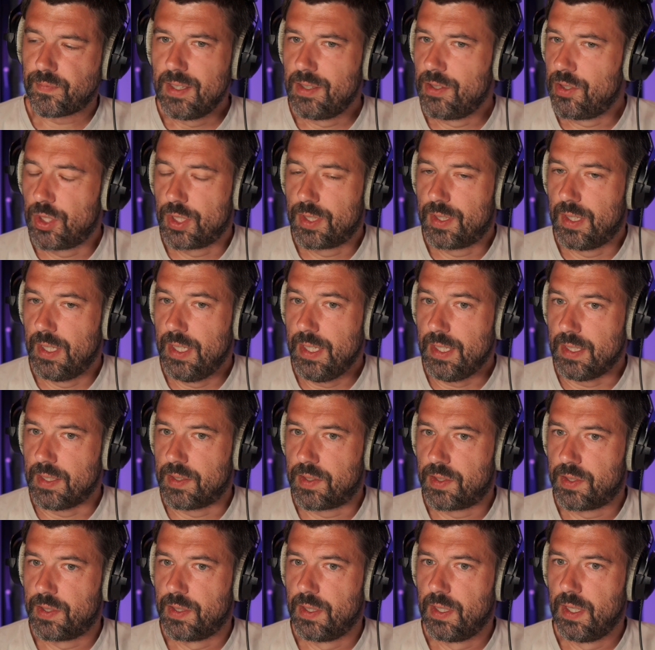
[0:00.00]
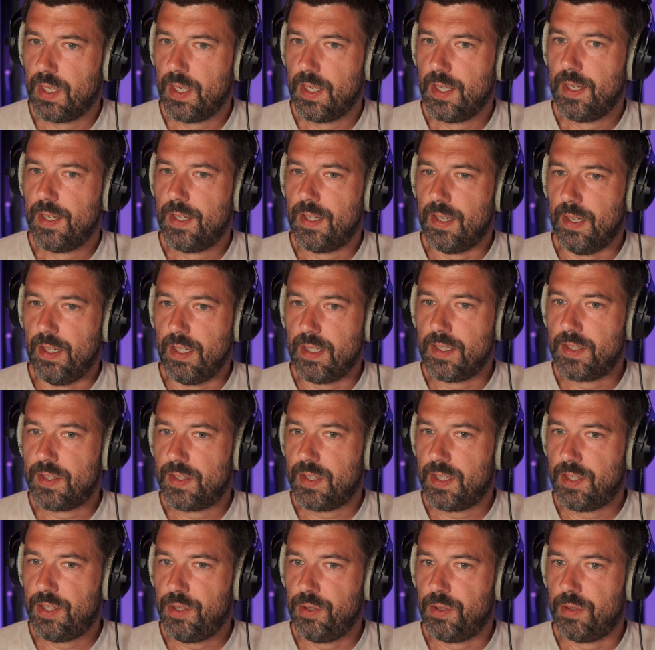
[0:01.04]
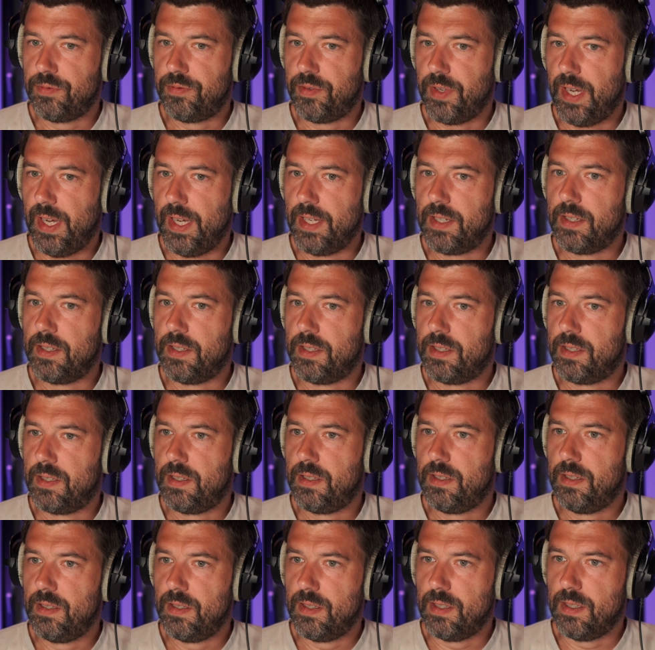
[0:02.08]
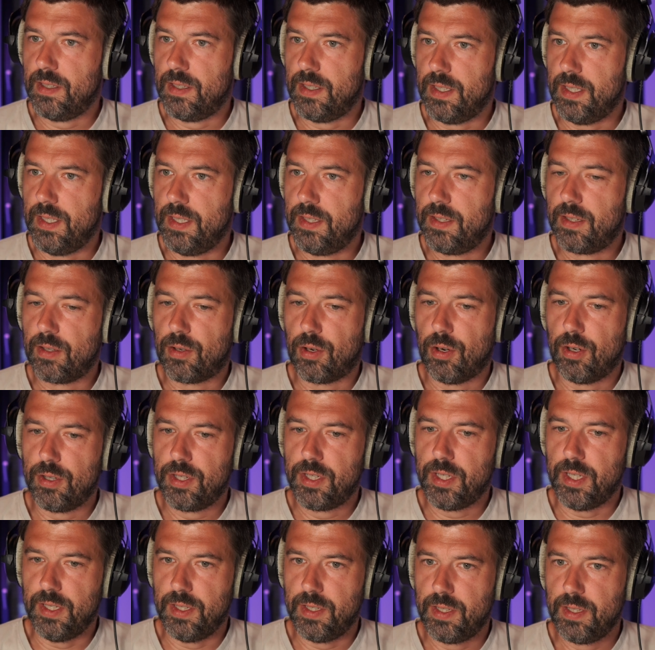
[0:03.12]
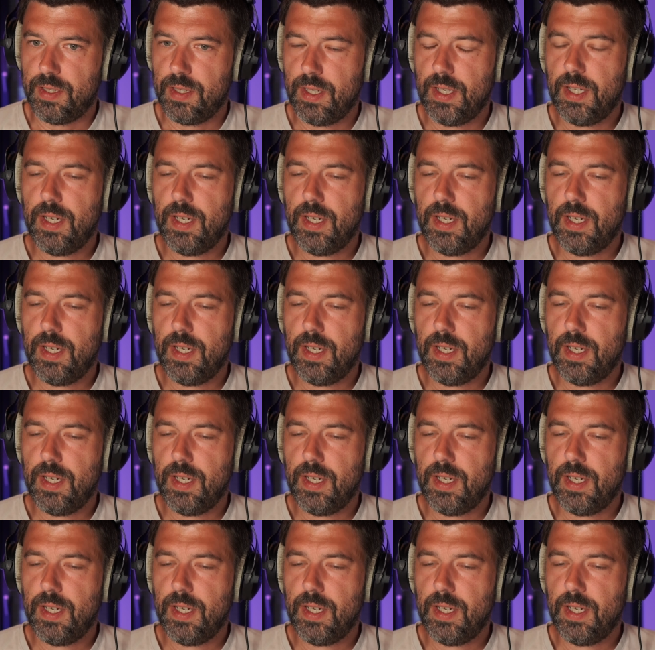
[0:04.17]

just links that you have added in the content,